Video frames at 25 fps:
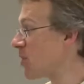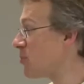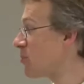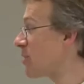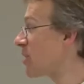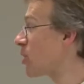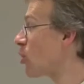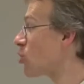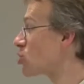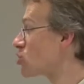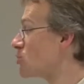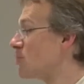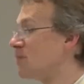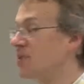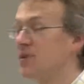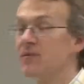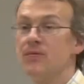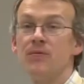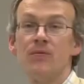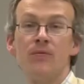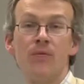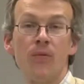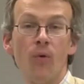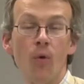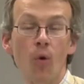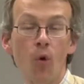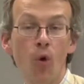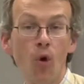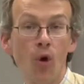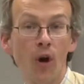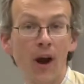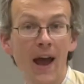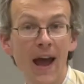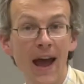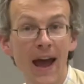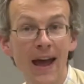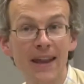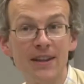because
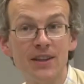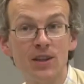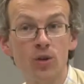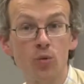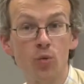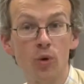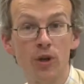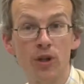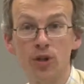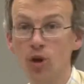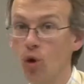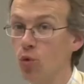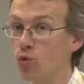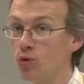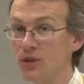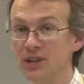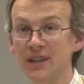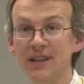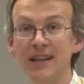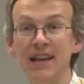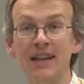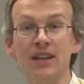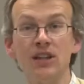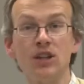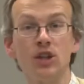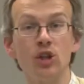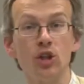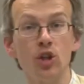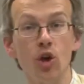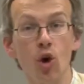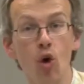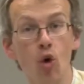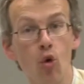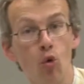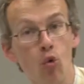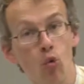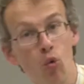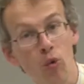beforehand we don't yet
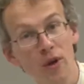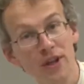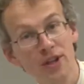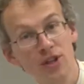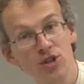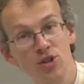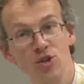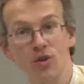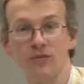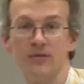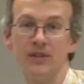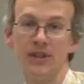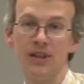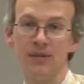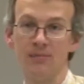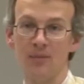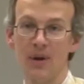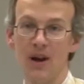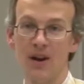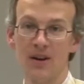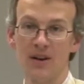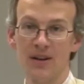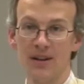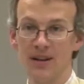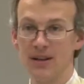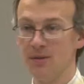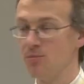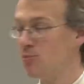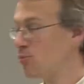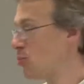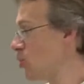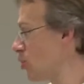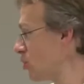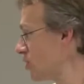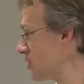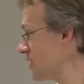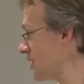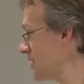know which of them are
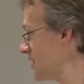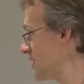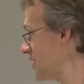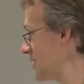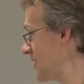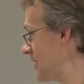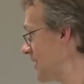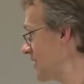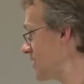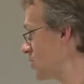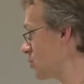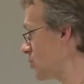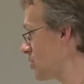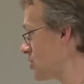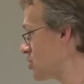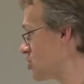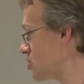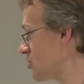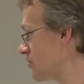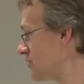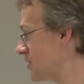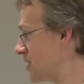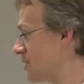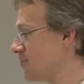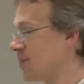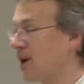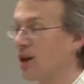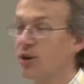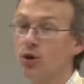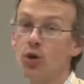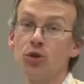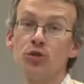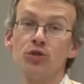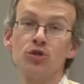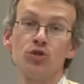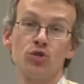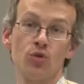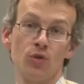important and which of them are
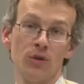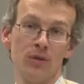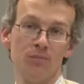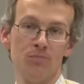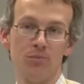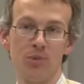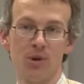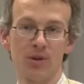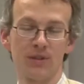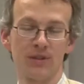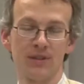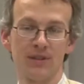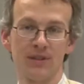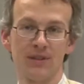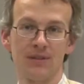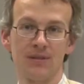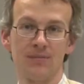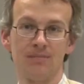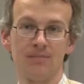not so important.